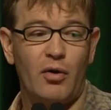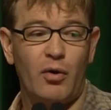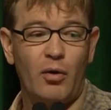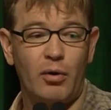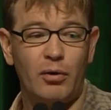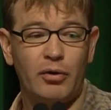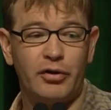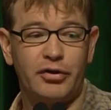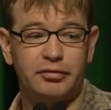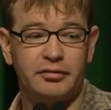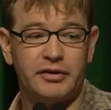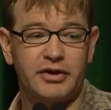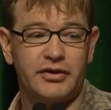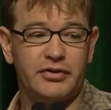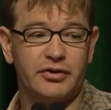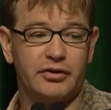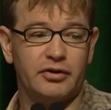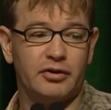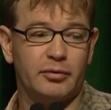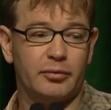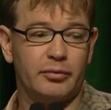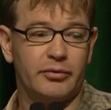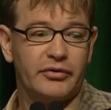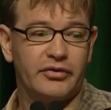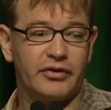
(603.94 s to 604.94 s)
all three
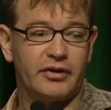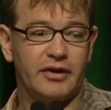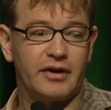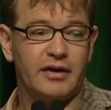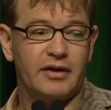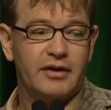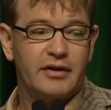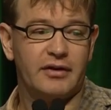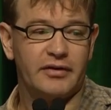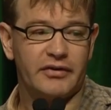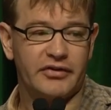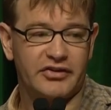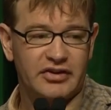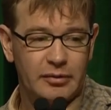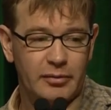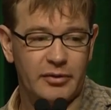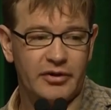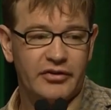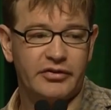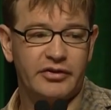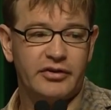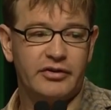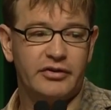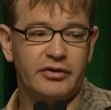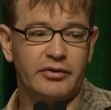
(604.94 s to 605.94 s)
terms: the
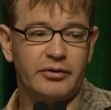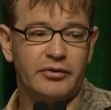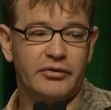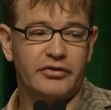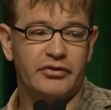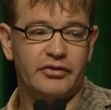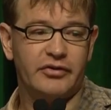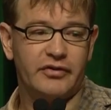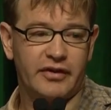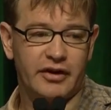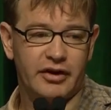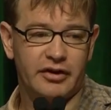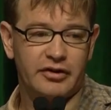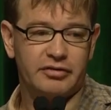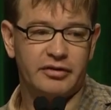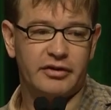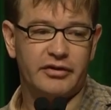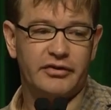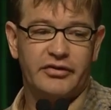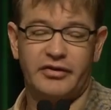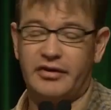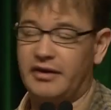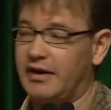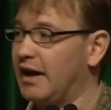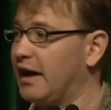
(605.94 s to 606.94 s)
stimulus-induced, the
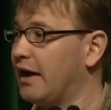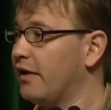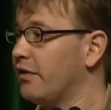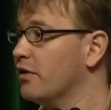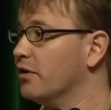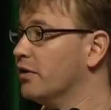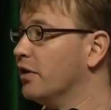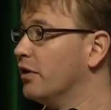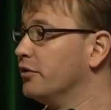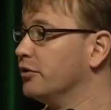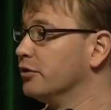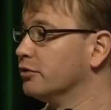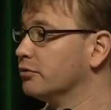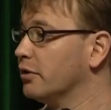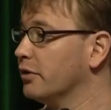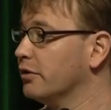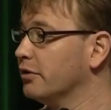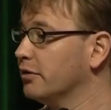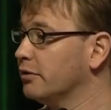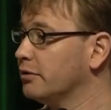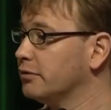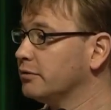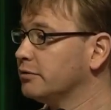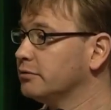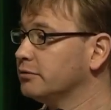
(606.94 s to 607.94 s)
intrinsic, and the
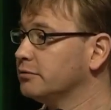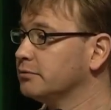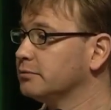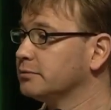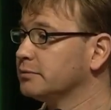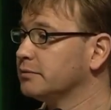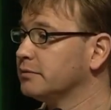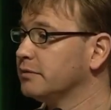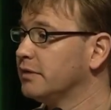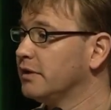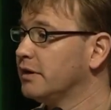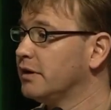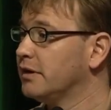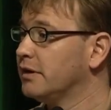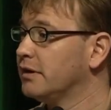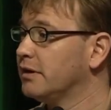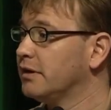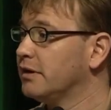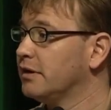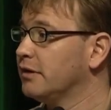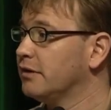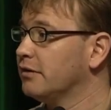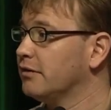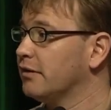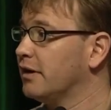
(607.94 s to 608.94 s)
non-neuronal.
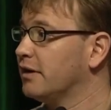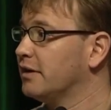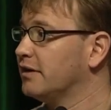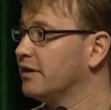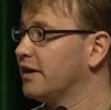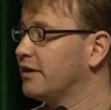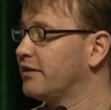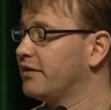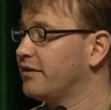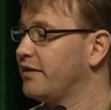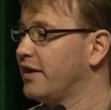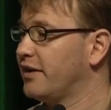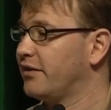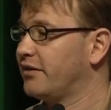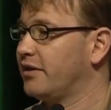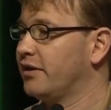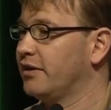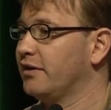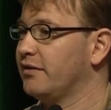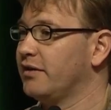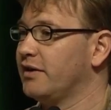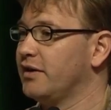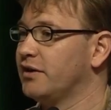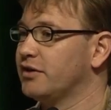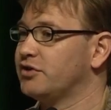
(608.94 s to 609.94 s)
Right? And that's
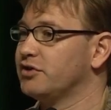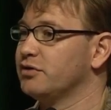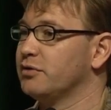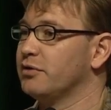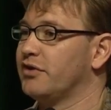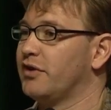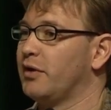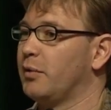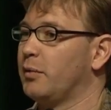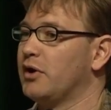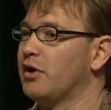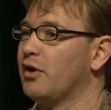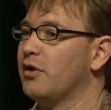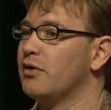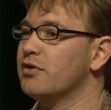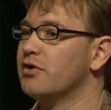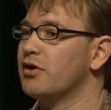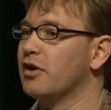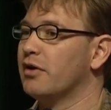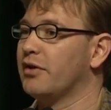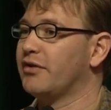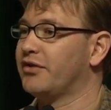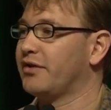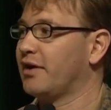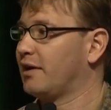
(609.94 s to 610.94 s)
kind of the issue, is that we don't
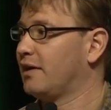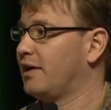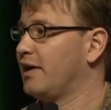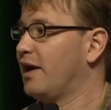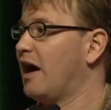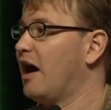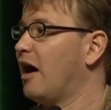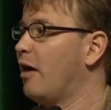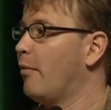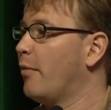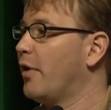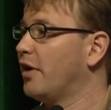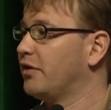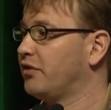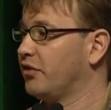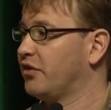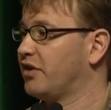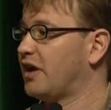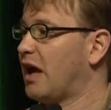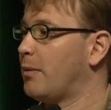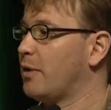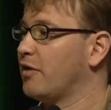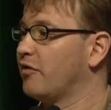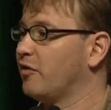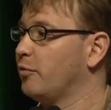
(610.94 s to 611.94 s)
know exactly how much is
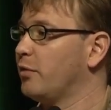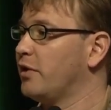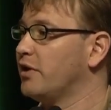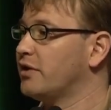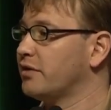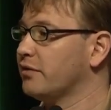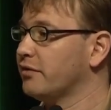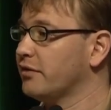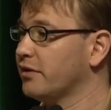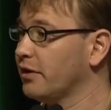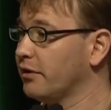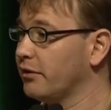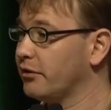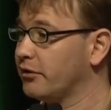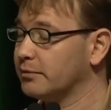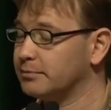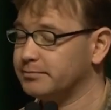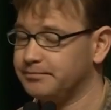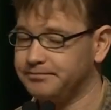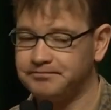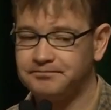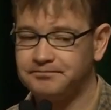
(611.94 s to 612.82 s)
coming from each of those.